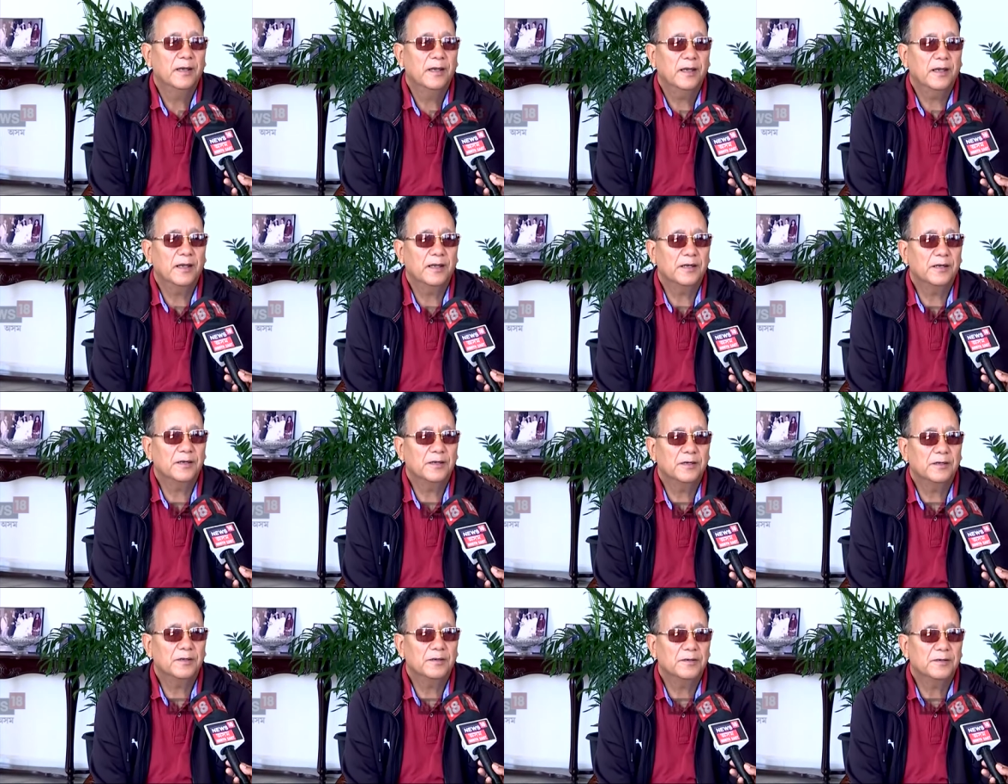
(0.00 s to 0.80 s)

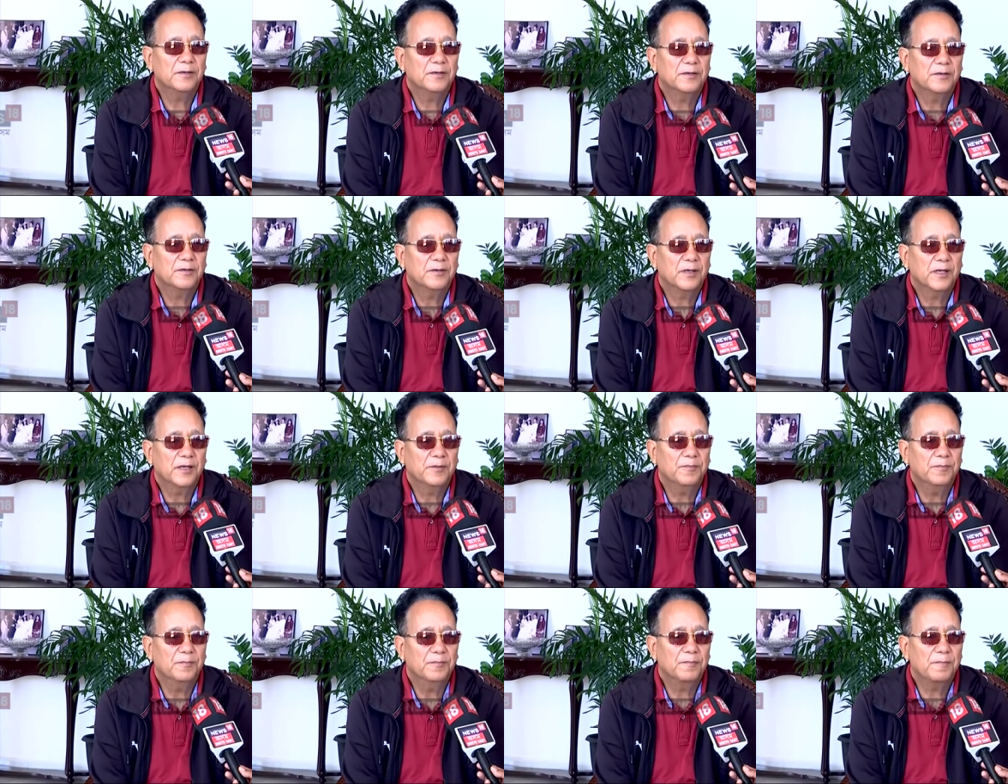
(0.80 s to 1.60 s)
and
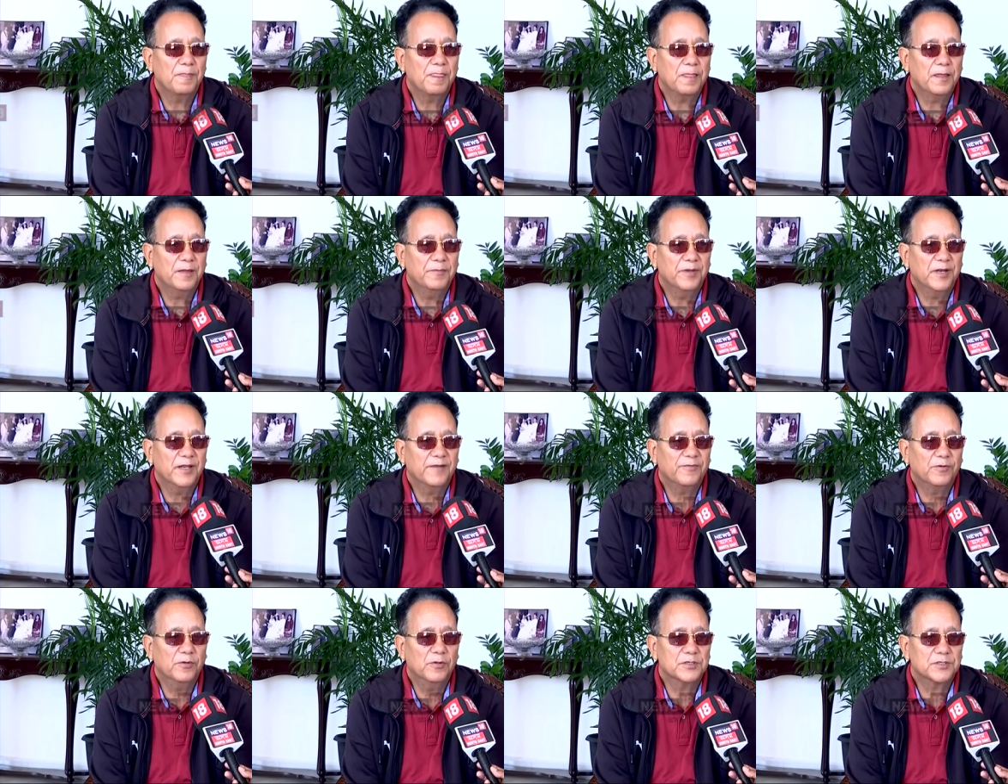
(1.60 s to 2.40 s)
um, M N
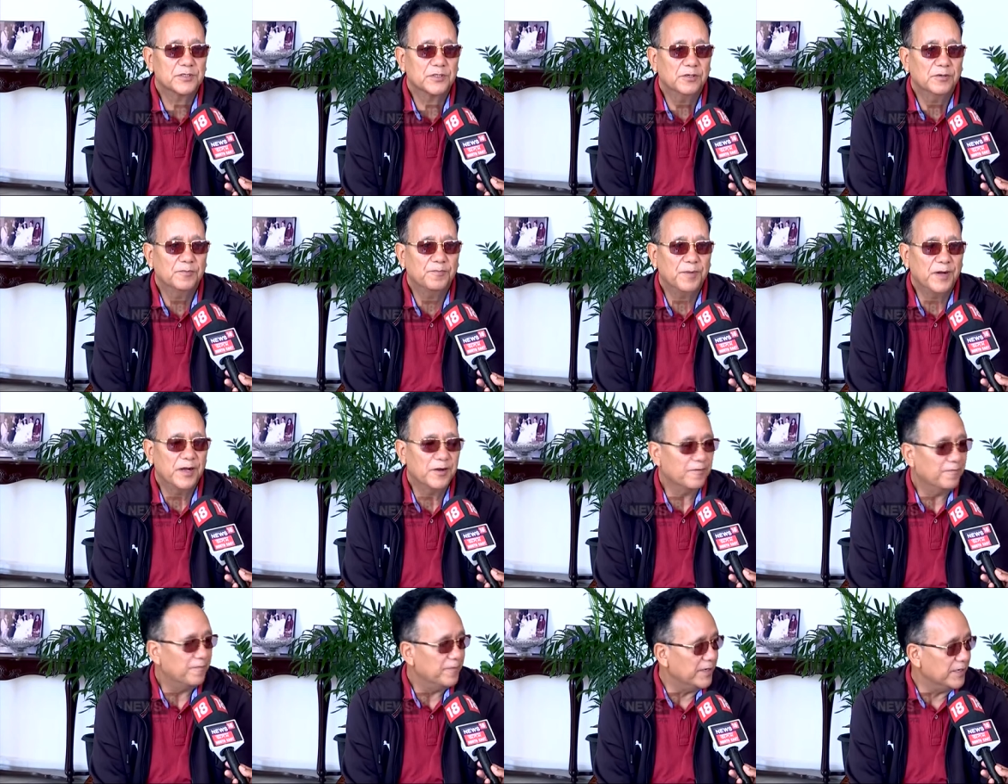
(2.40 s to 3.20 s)
F also part
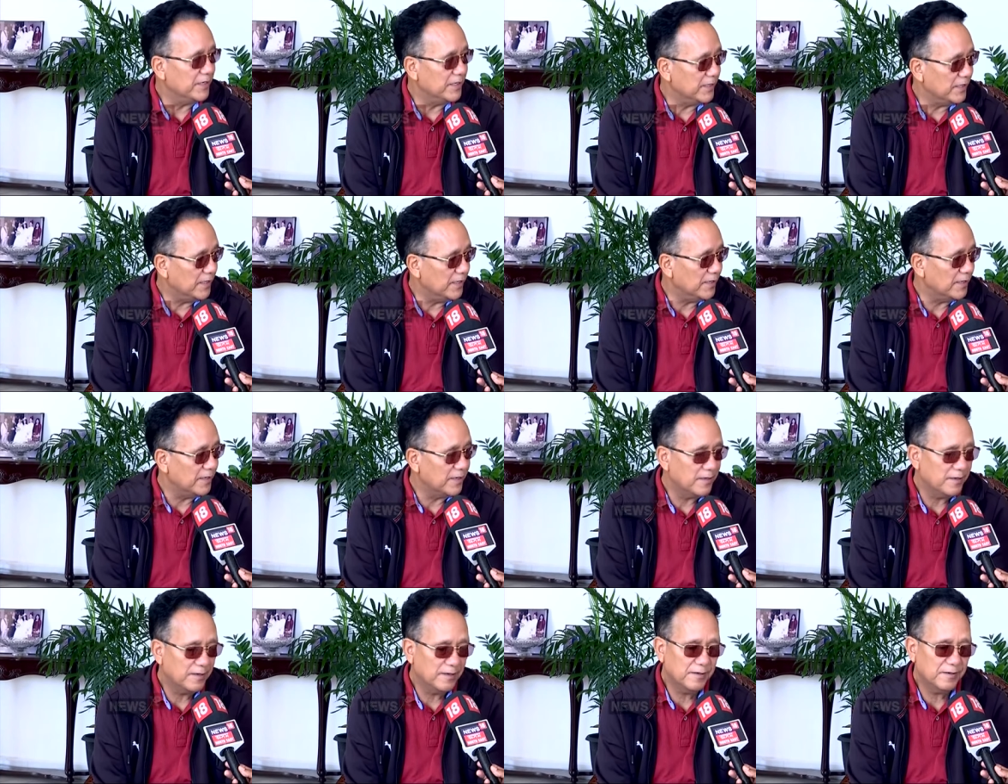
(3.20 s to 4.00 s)
of N D A.
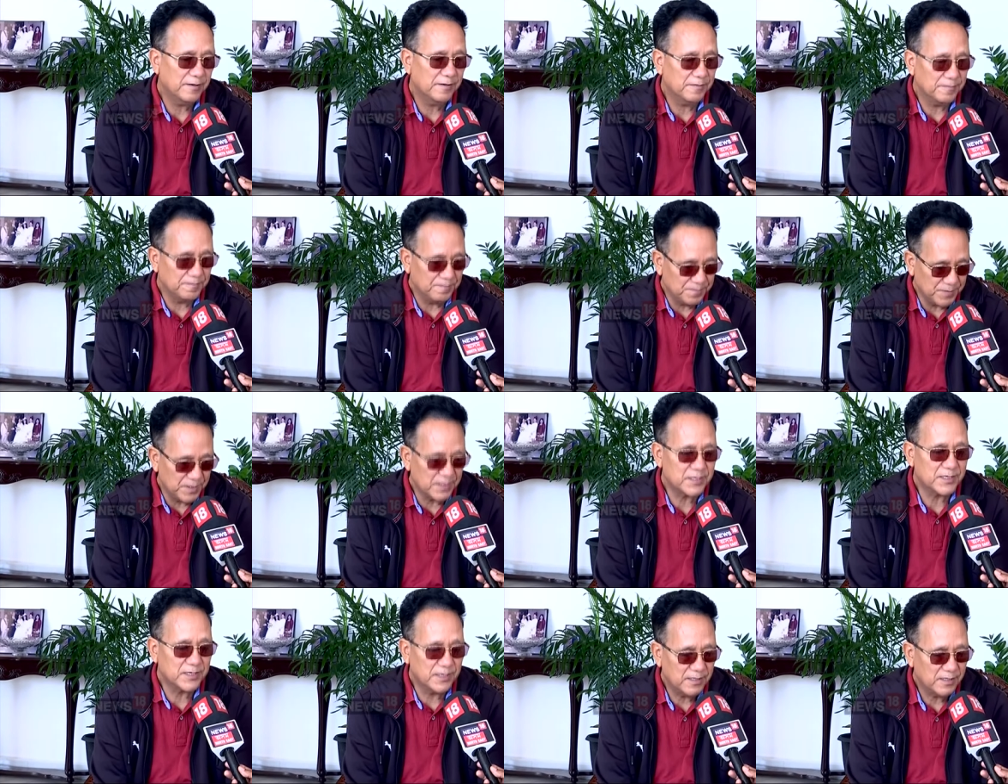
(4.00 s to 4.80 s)

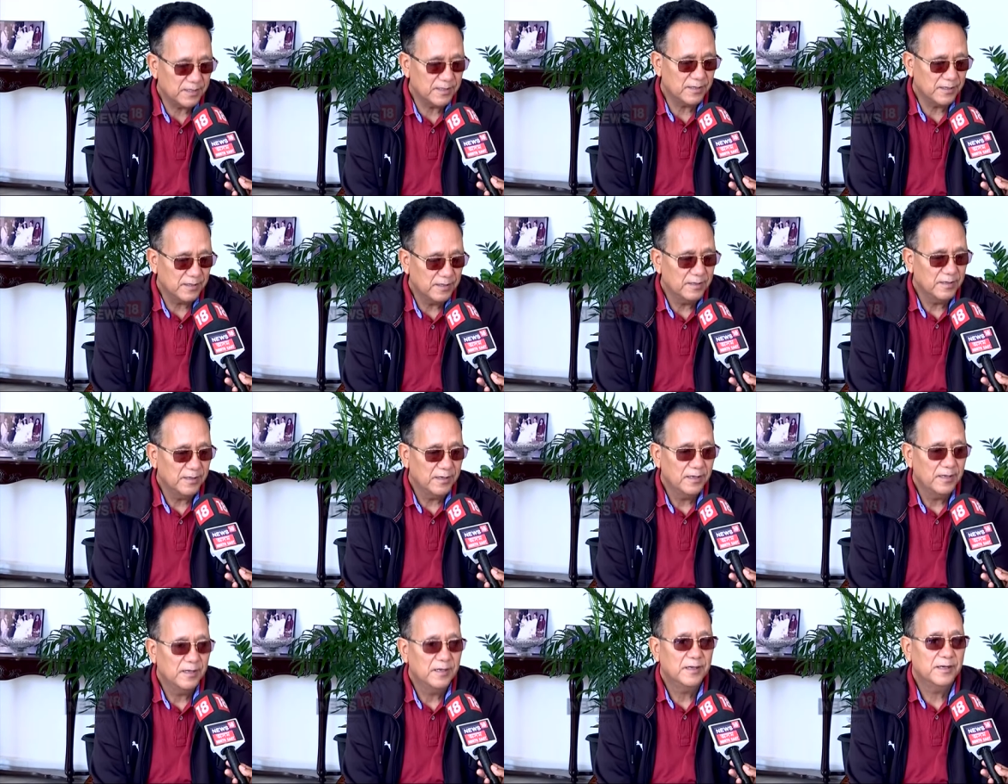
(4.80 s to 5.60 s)
But,
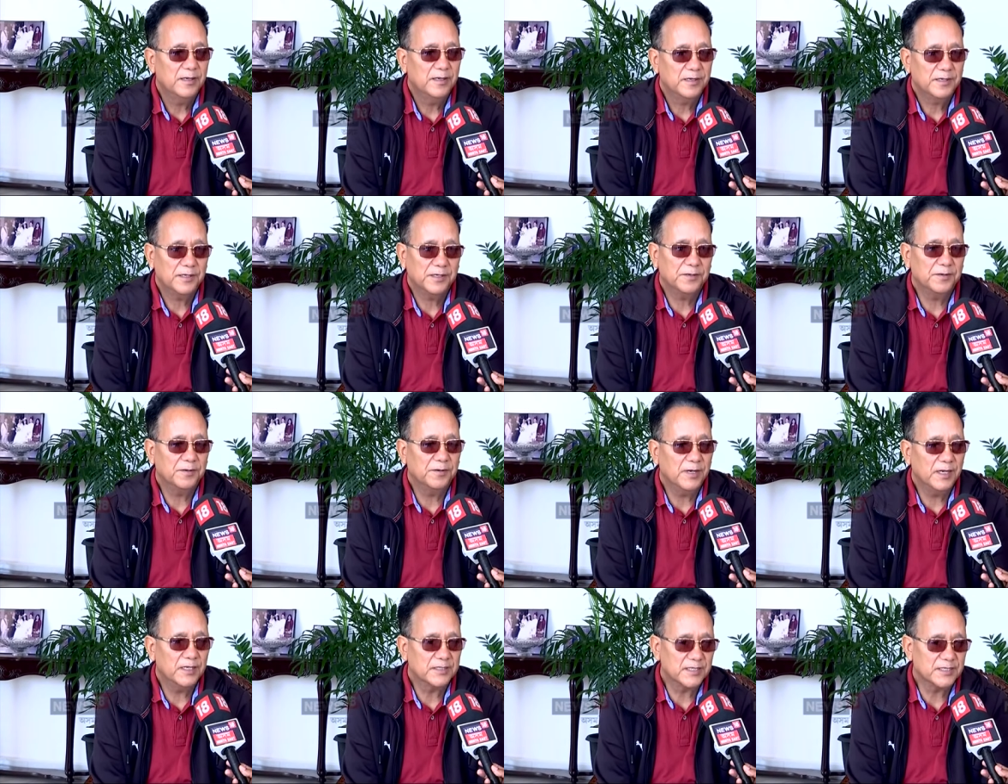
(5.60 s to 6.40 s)
you know,
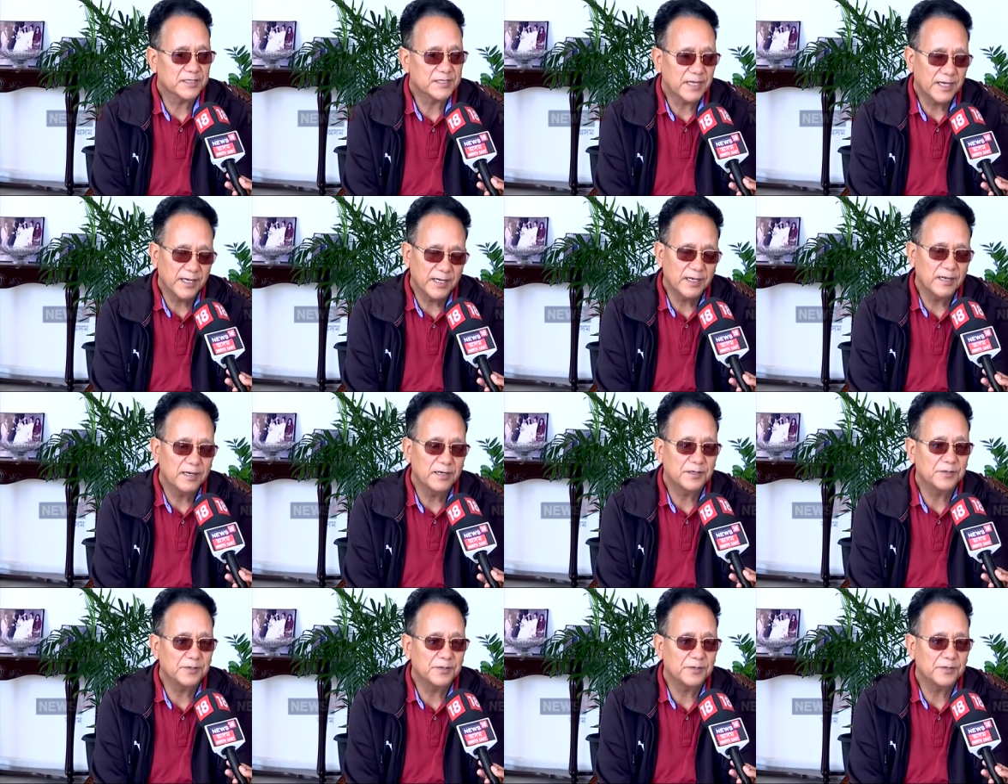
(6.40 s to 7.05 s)
as I tell